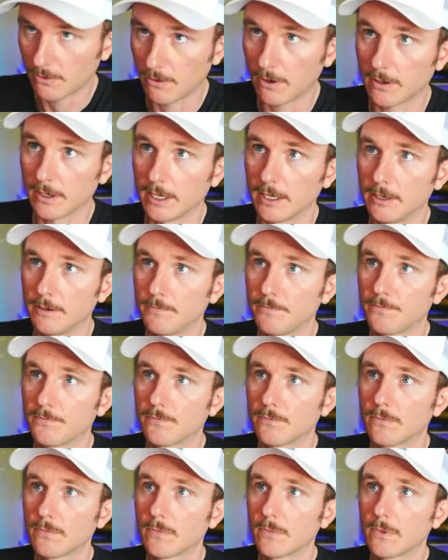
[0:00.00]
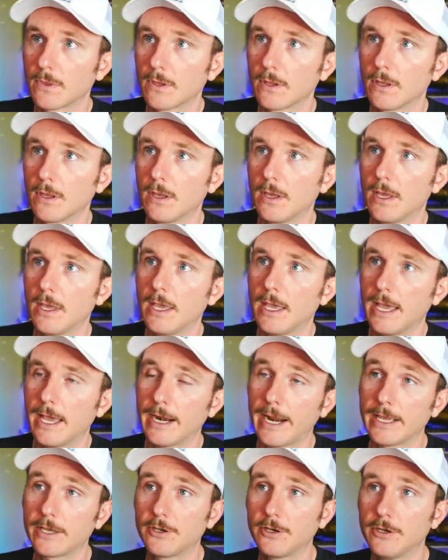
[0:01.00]
URL
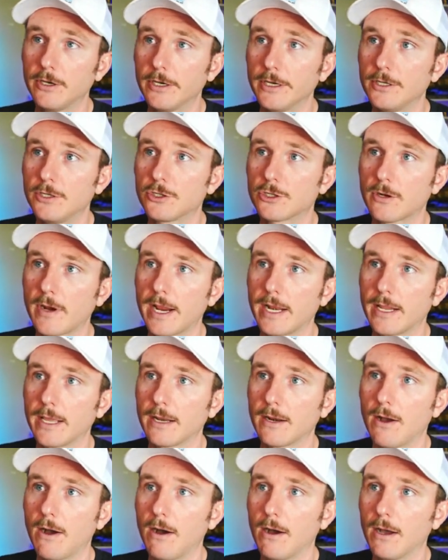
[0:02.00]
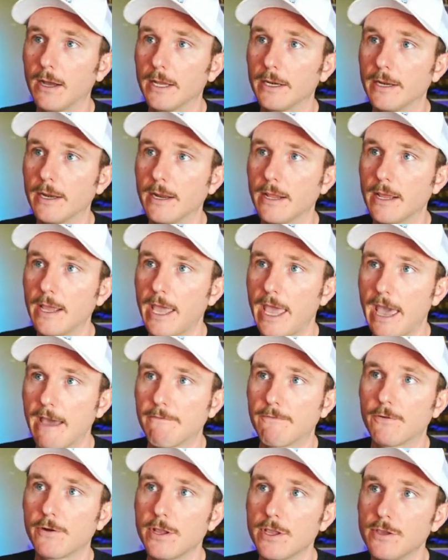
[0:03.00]
and I could train it on
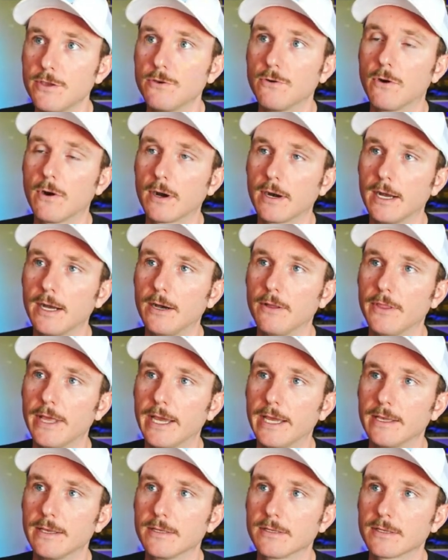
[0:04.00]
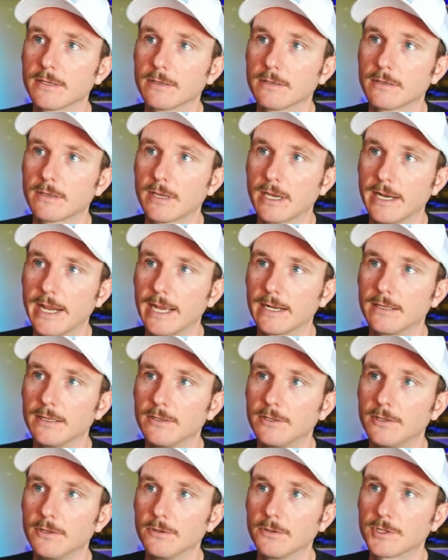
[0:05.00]
every URL that is
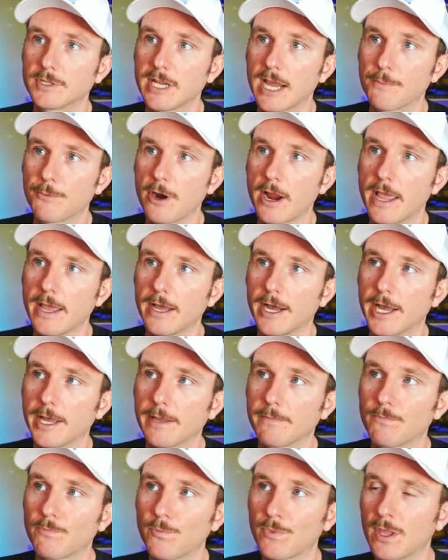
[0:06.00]
connected to Stammer AI.